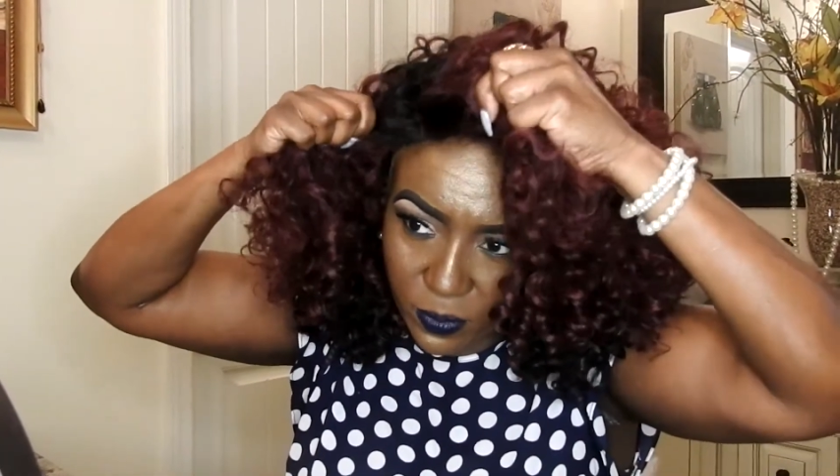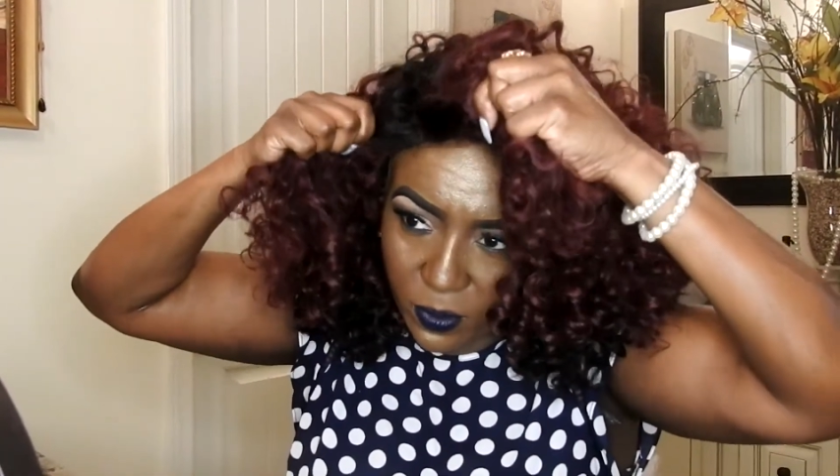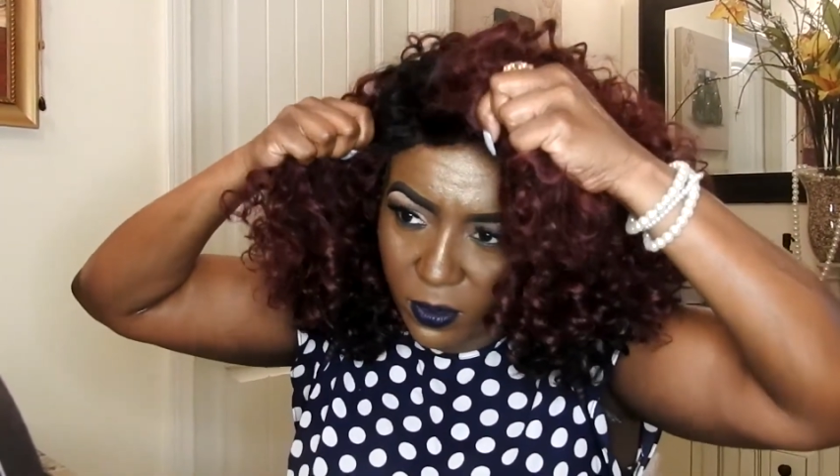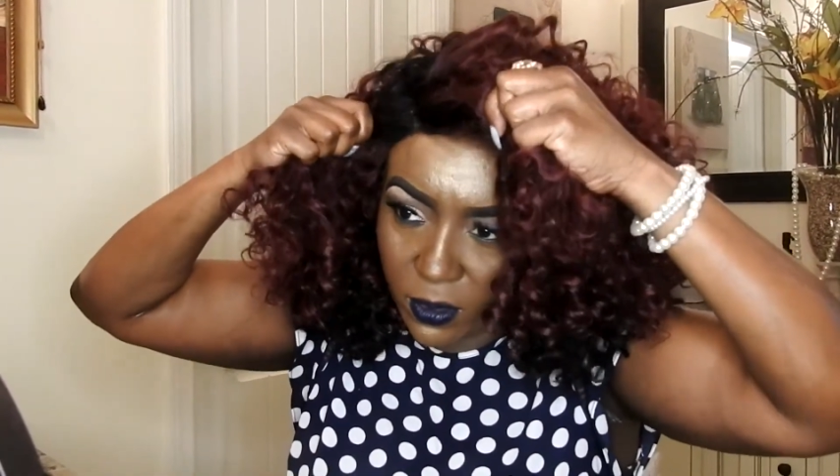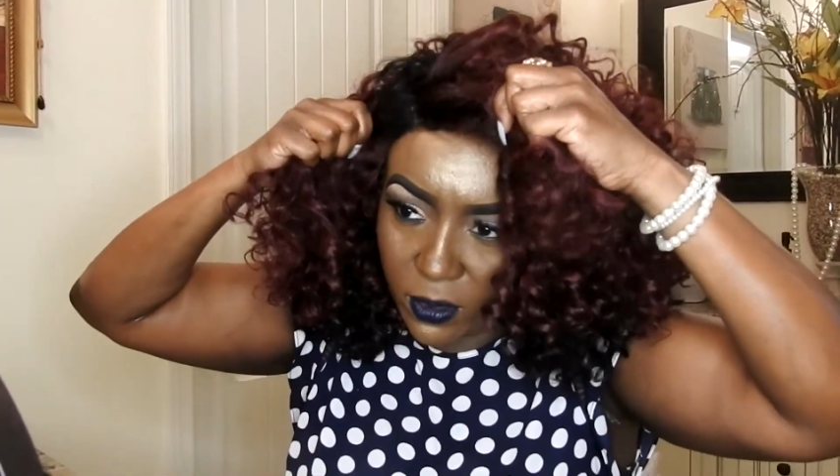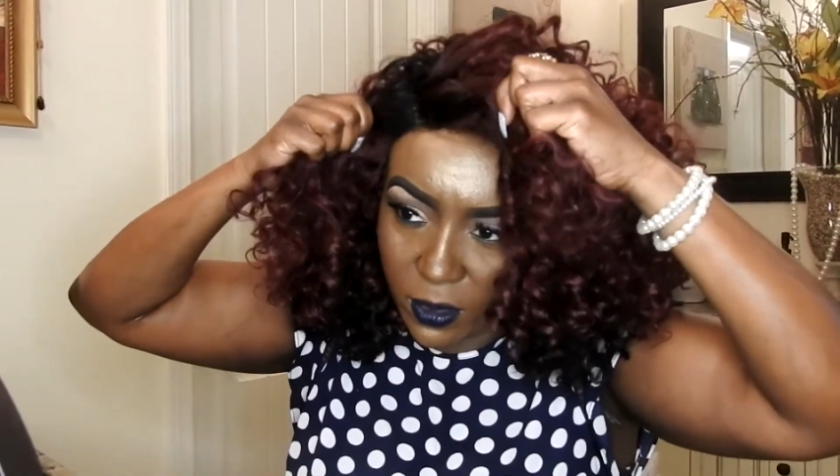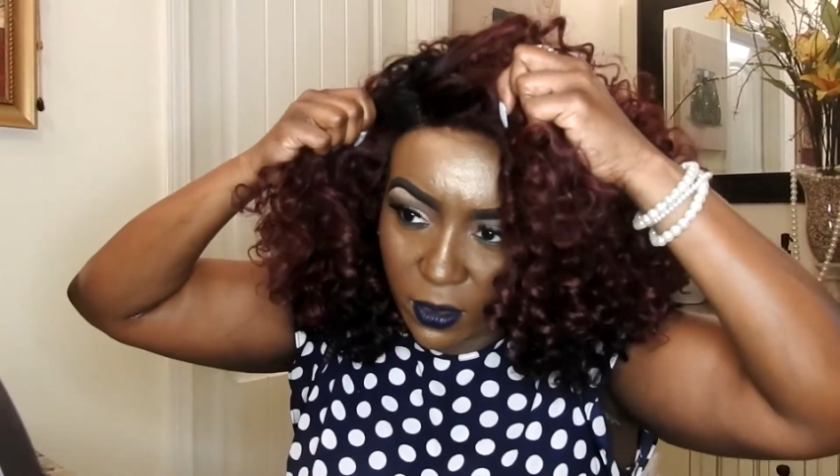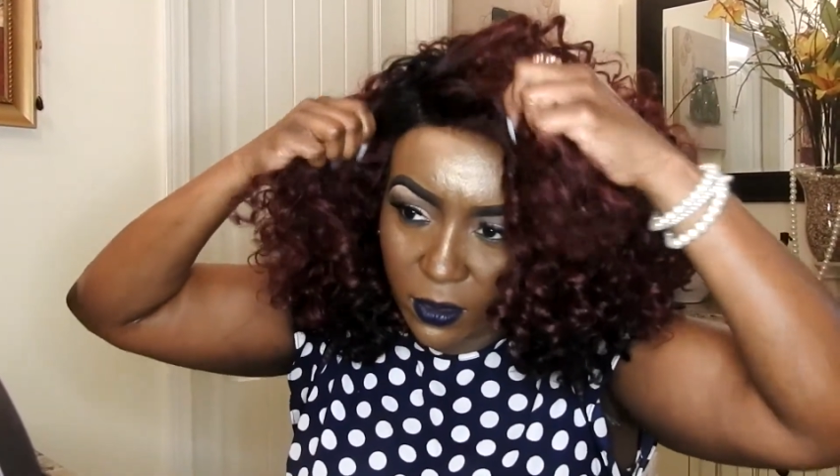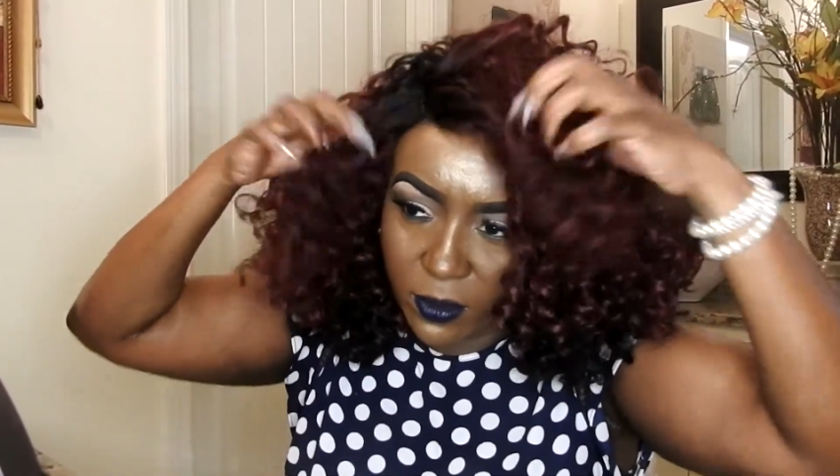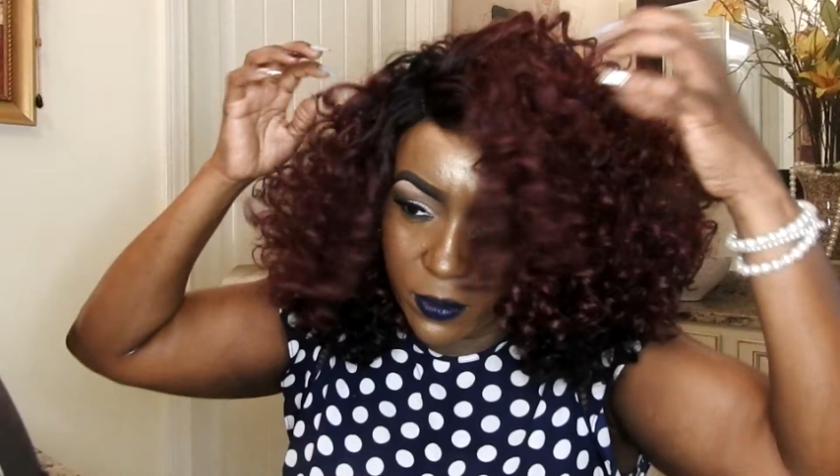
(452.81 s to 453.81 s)
pull it
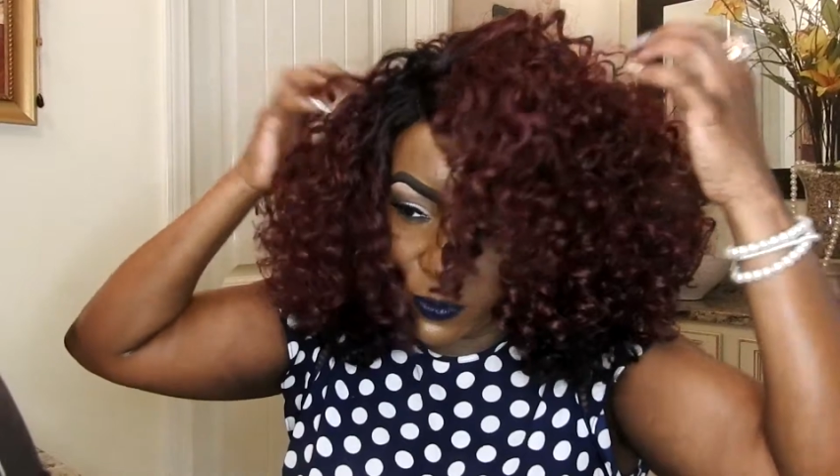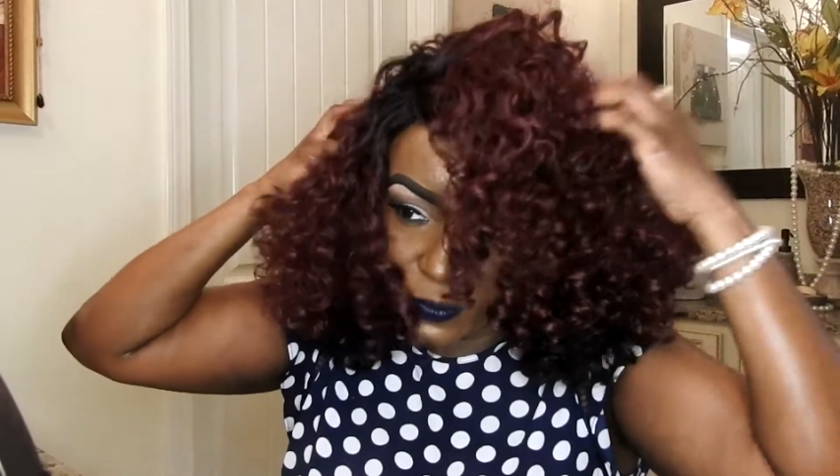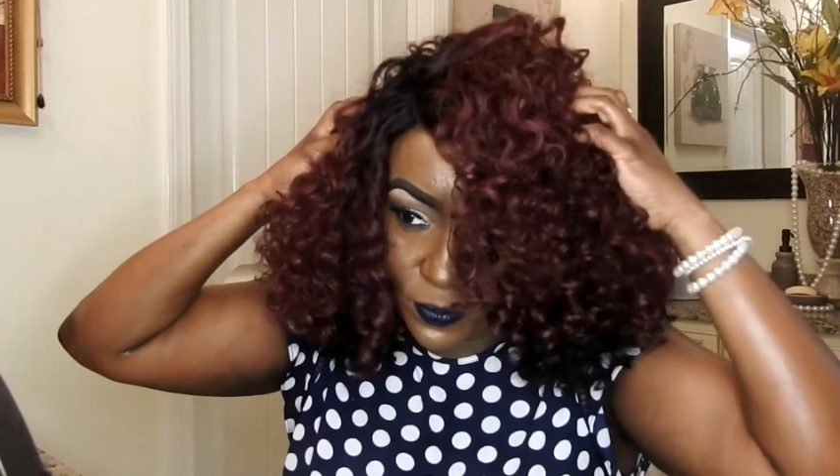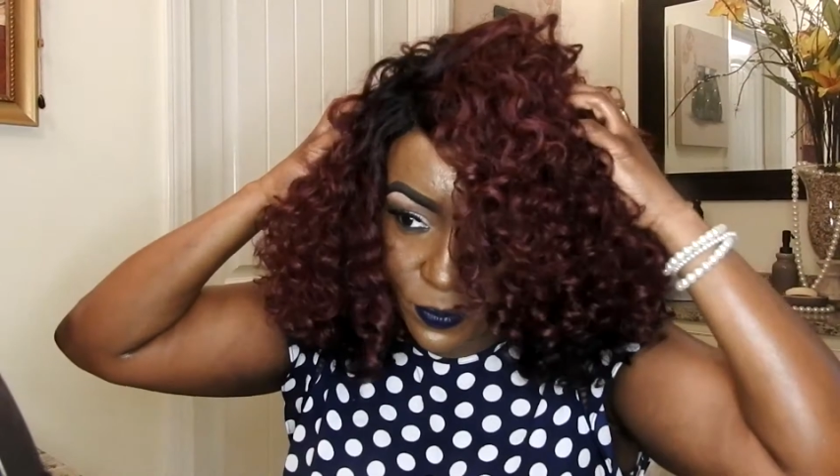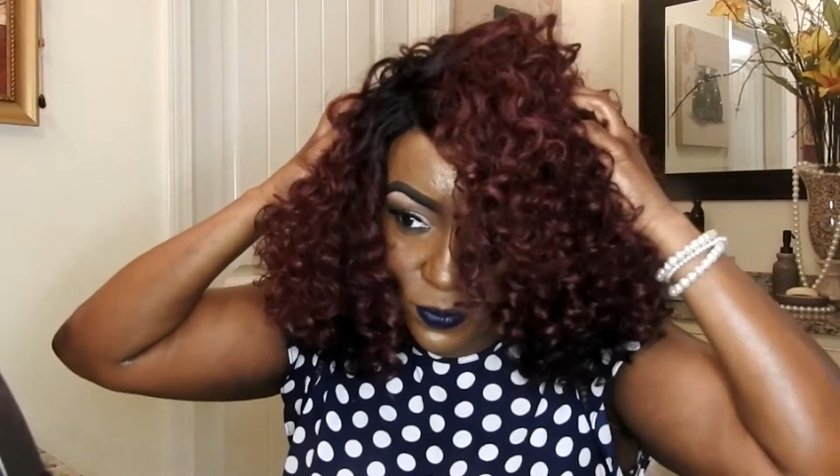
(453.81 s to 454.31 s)
down,